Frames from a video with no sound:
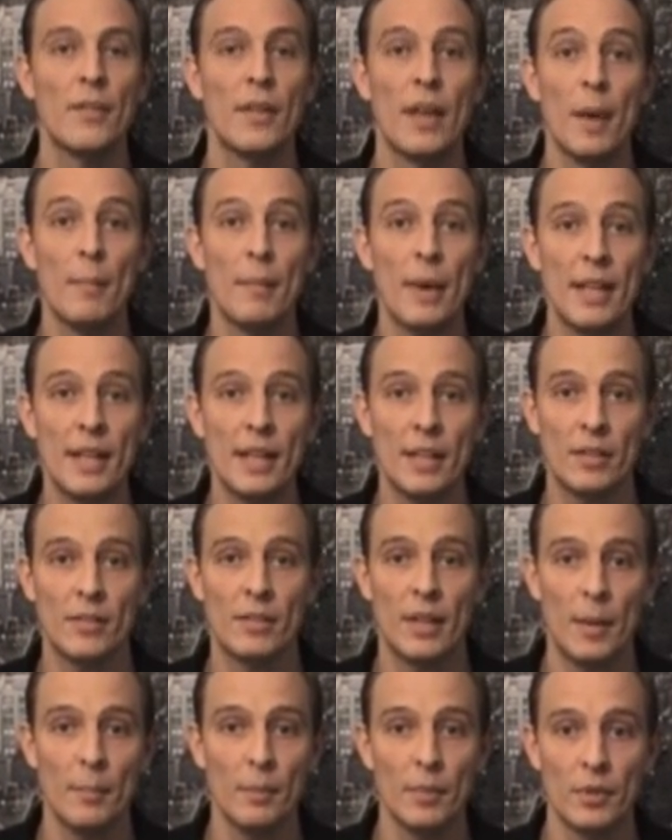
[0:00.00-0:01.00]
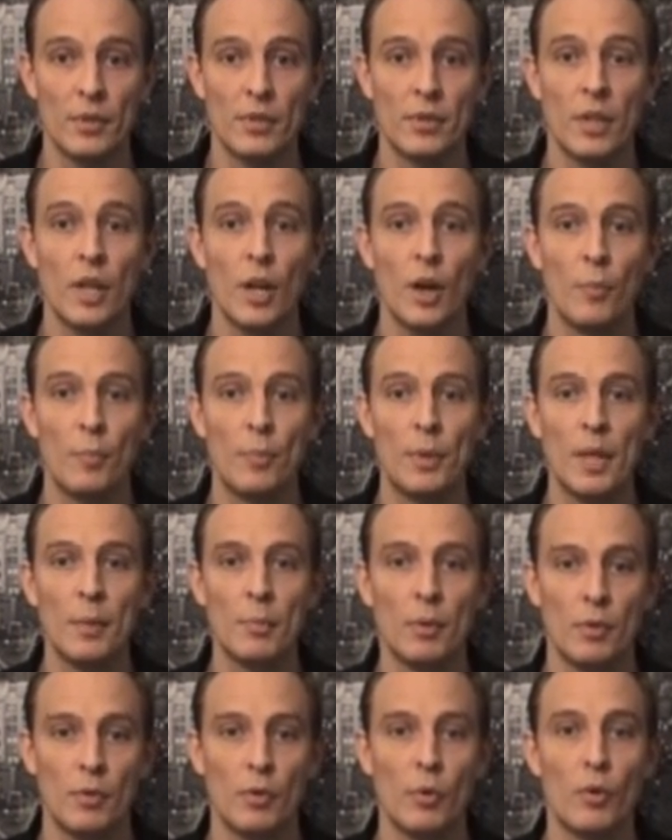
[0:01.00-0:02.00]
There are many examples of
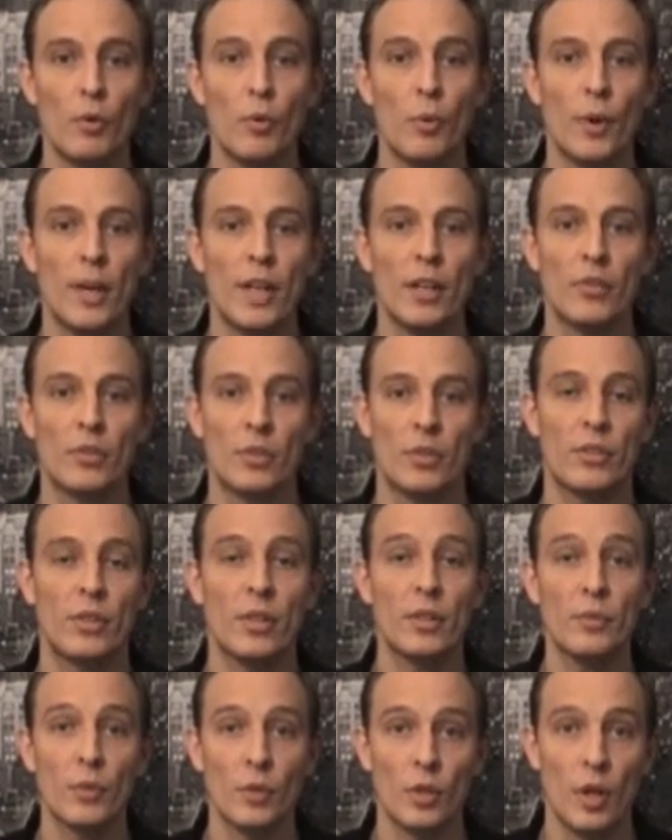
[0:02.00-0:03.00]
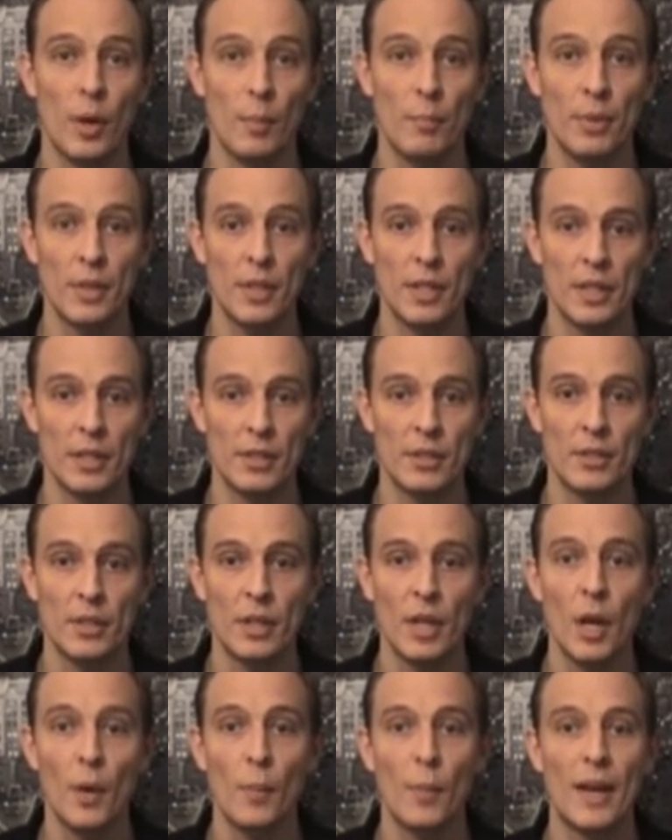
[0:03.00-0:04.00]
people who have created successful companies
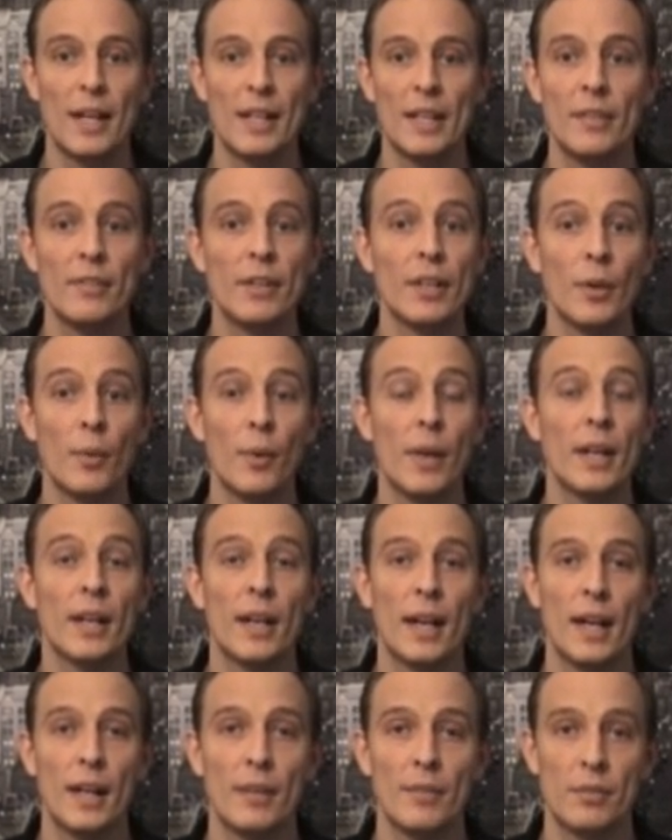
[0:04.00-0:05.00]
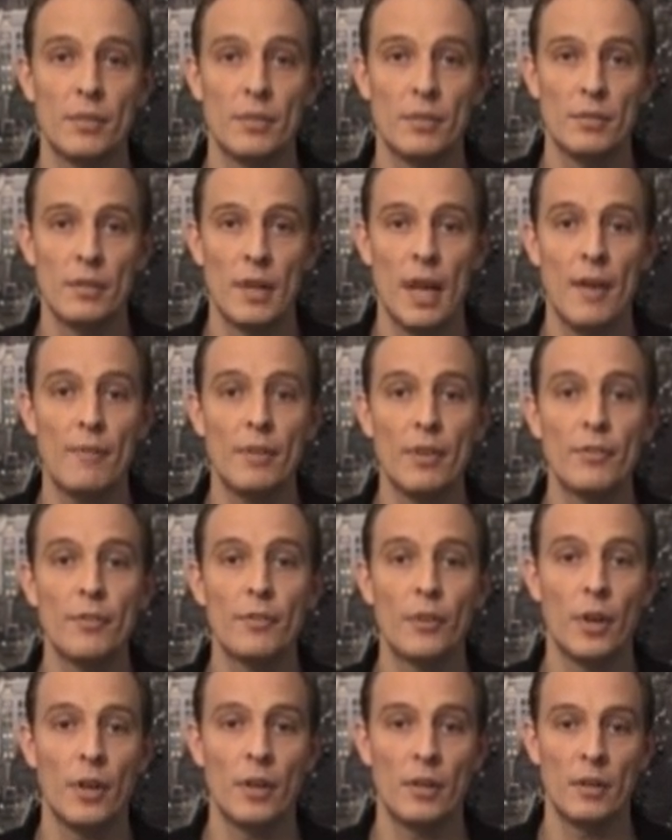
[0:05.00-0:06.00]
while living great lives, having
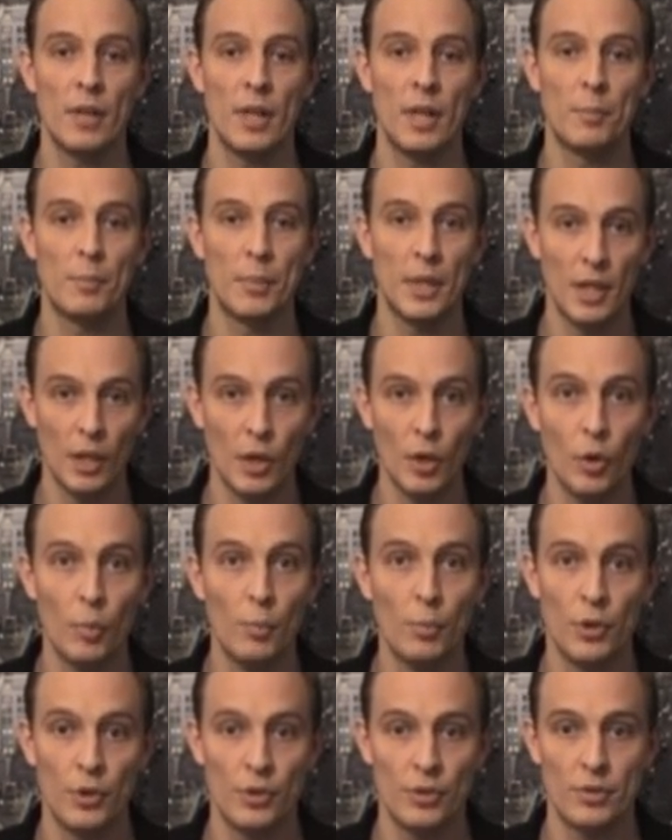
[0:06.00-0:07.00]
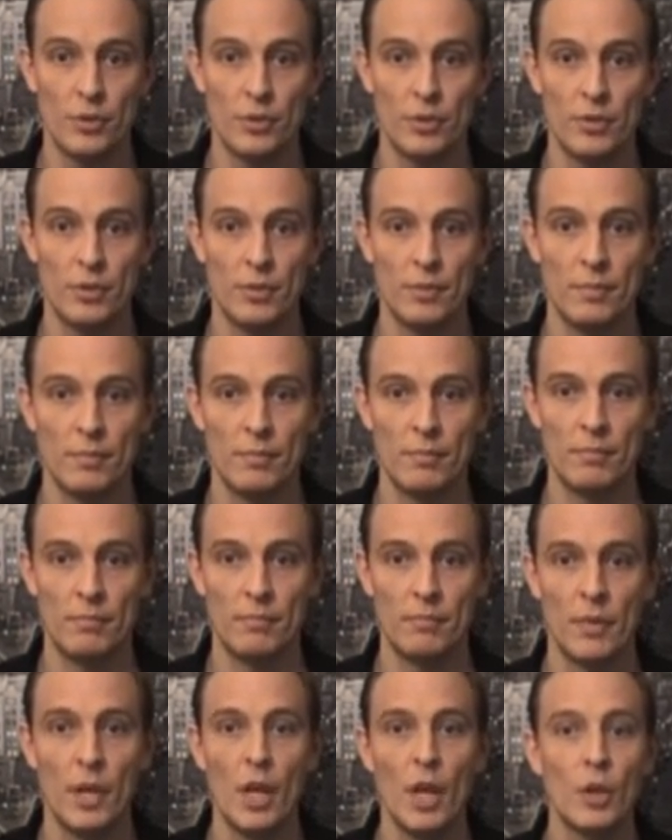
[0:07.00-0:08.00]
fun and being whole persons.
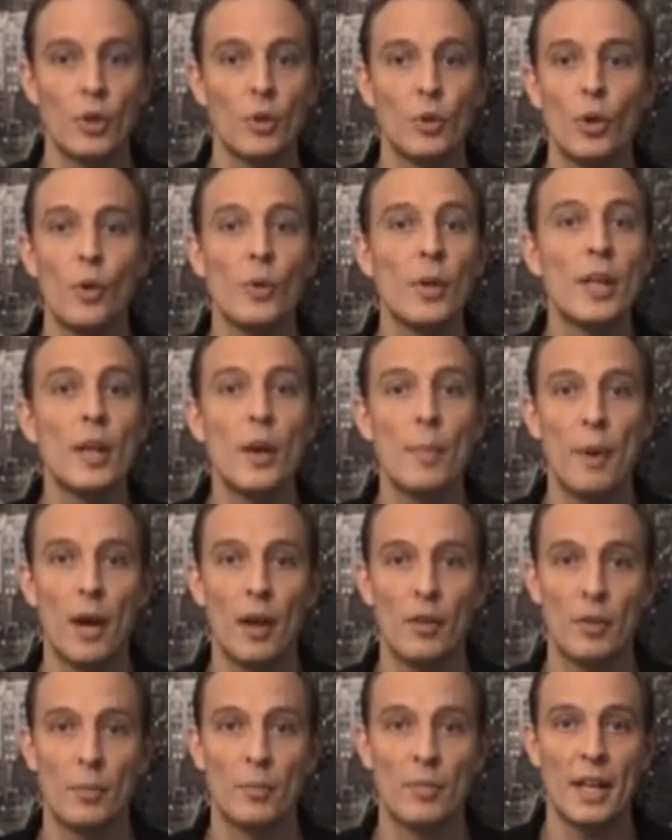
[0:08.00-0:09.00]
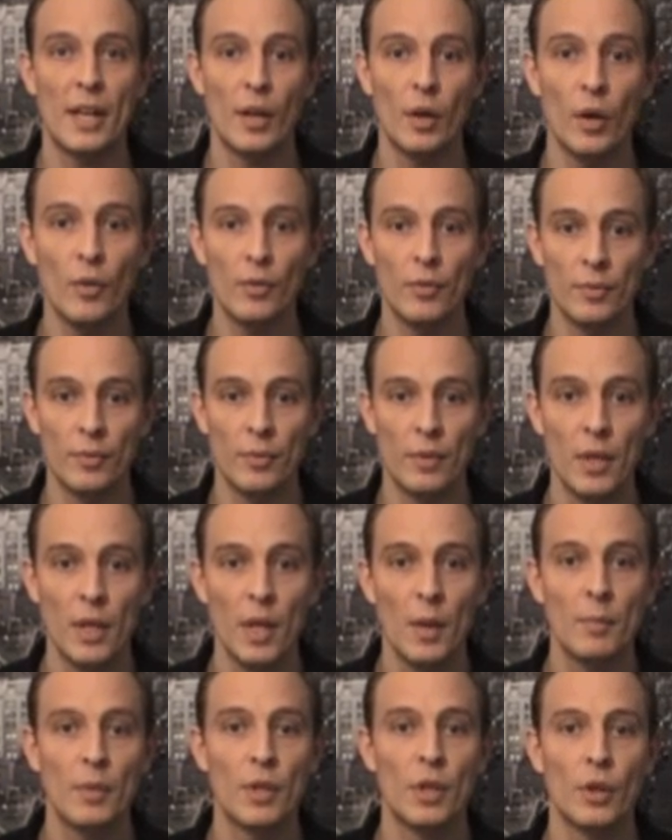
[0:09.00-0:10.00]
You don't hear about them that often
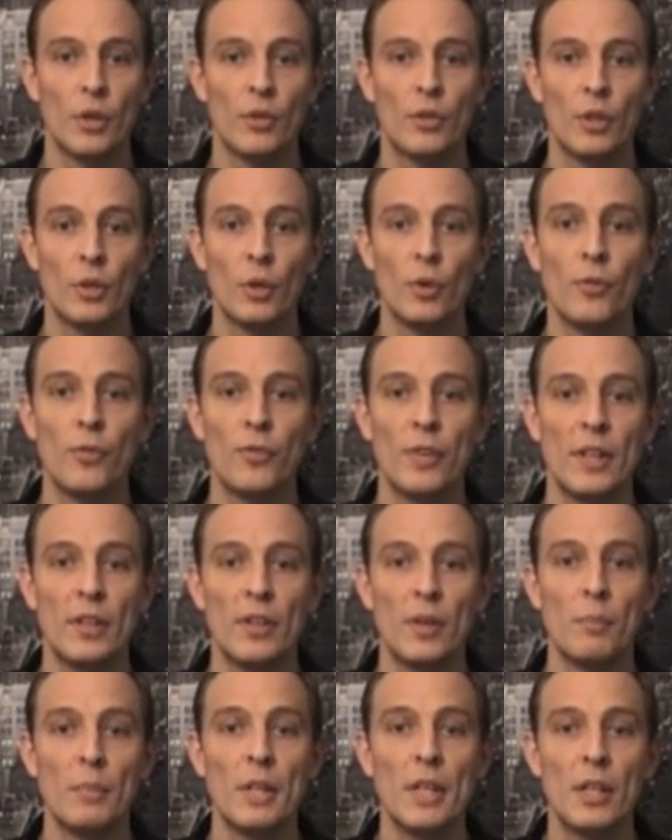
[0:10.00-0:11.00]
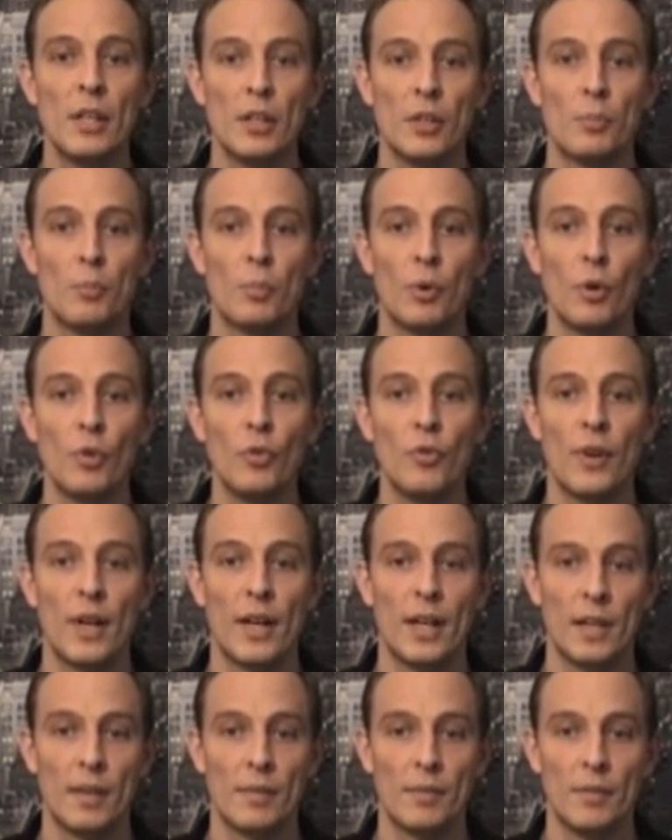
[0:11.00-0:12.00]
because they don't fit the media's
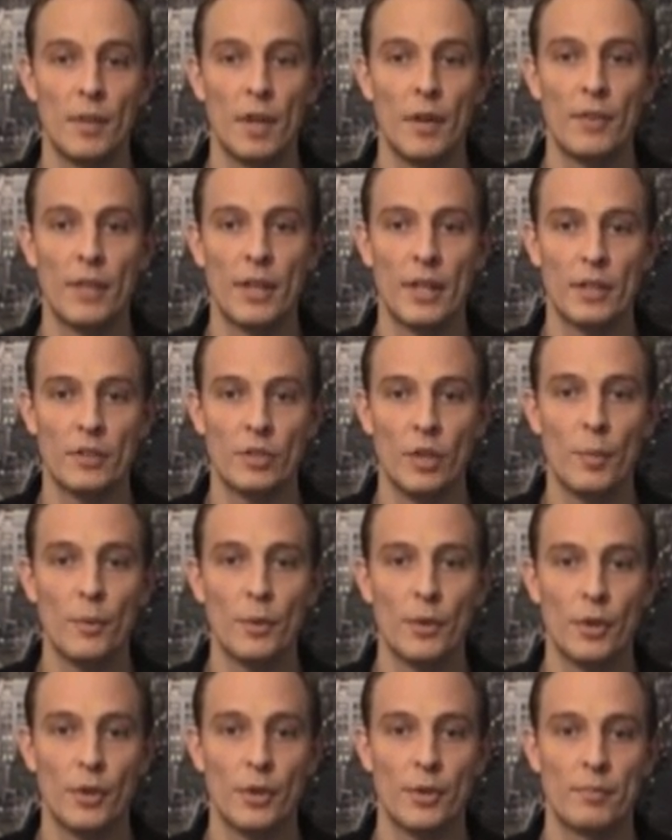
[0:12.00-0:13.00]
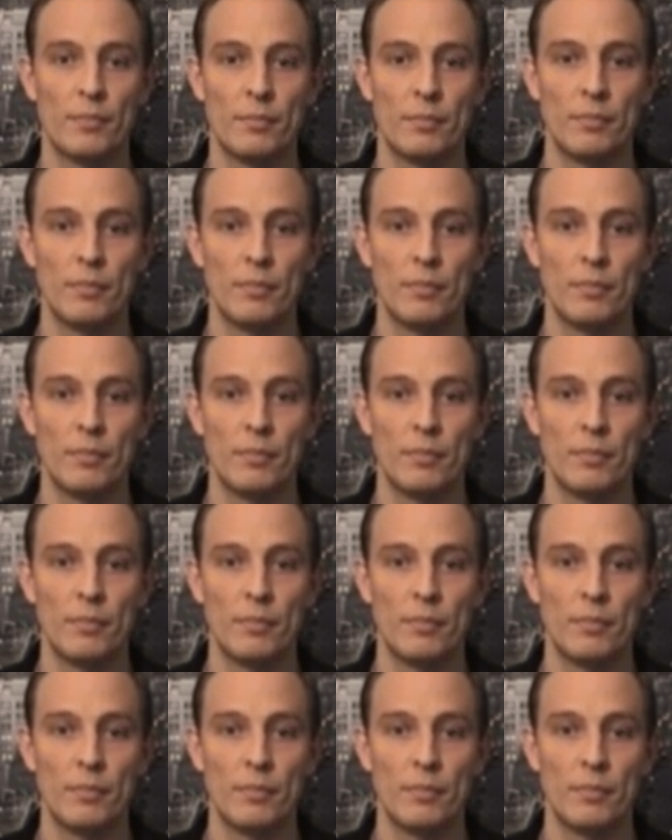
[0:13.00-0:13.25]
profile of an entrepreneur.